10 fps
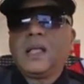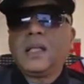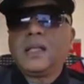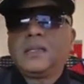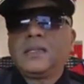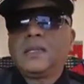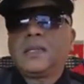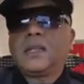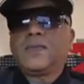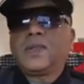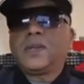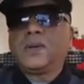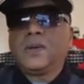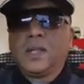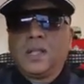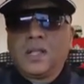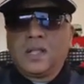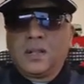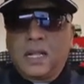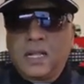Cigarette video.
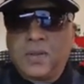Right, there we